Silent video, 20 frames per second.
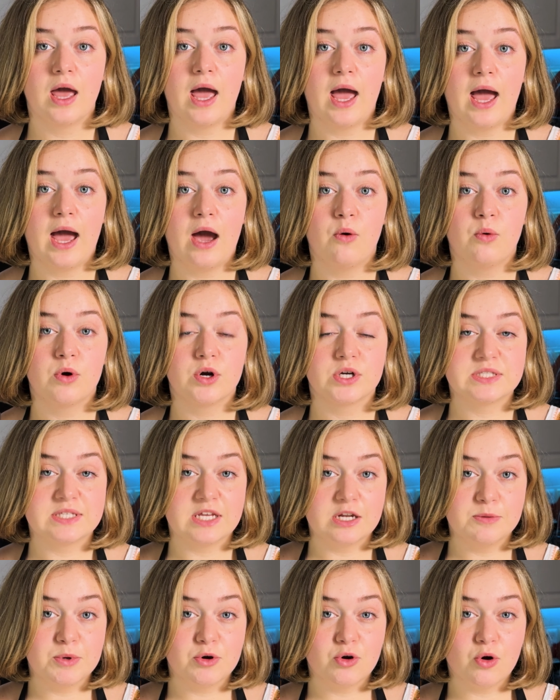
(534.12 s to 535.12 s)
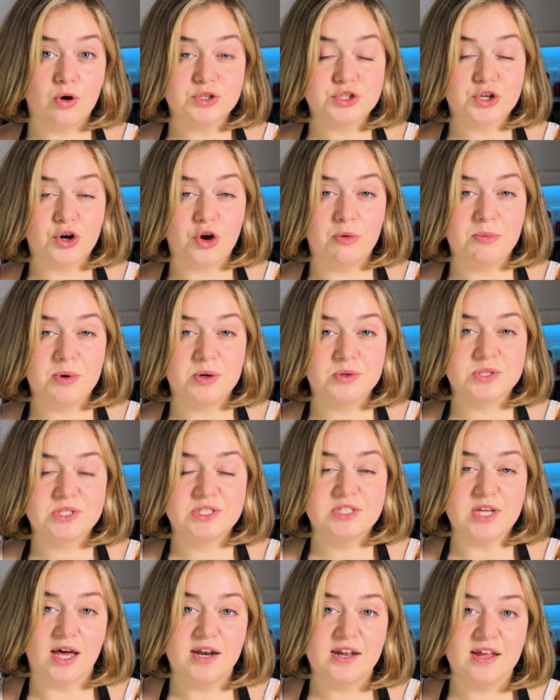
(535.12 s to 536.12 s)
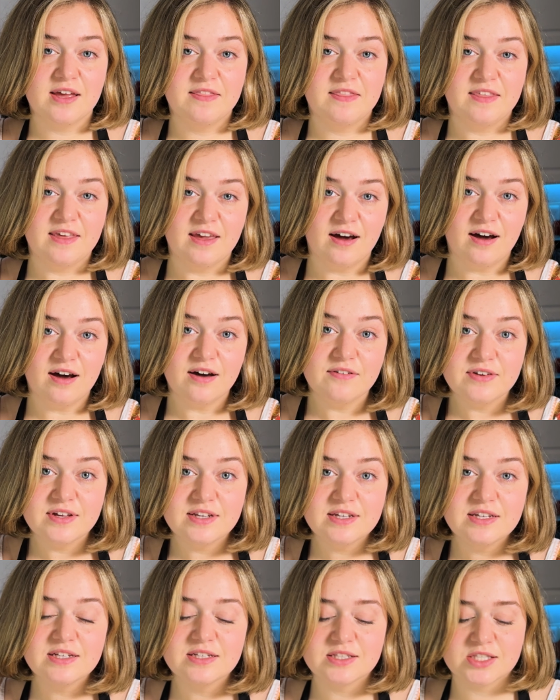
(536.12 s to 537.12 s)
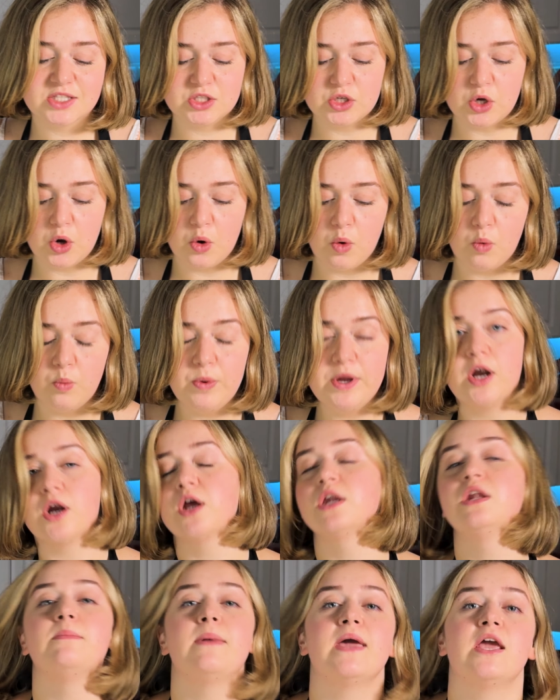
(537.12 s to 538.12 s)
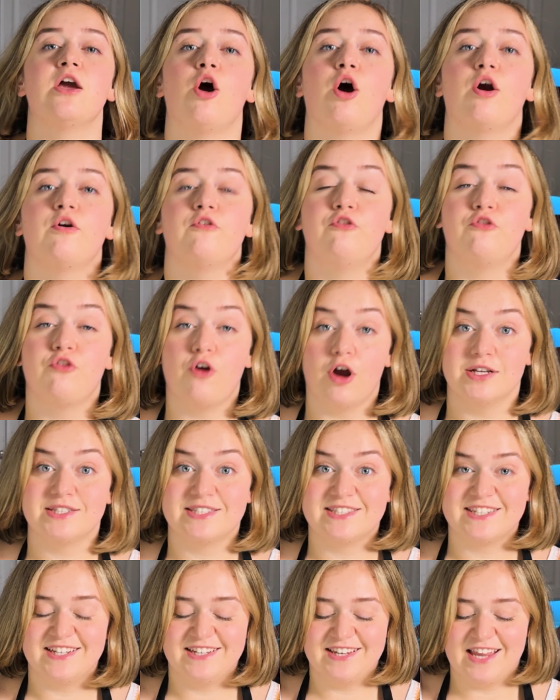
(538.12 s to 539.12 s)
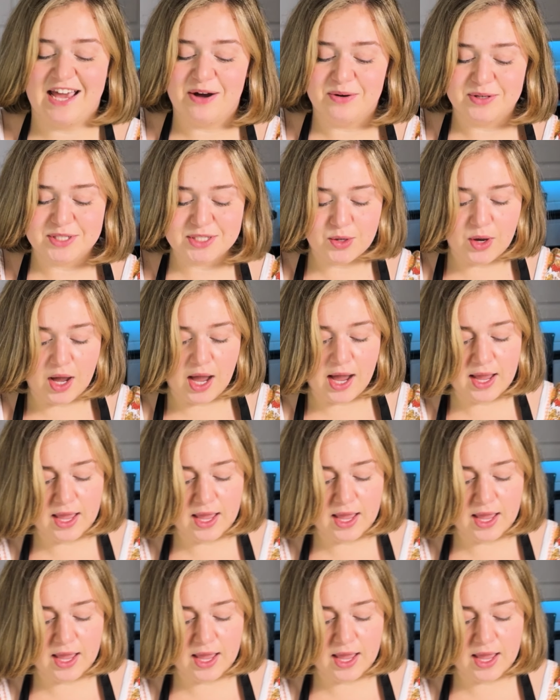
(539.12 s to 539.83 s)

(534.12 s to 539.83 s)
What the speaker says: Our cinnamon rolls are almost done in the oven, so we are gonna make our frosting now. So I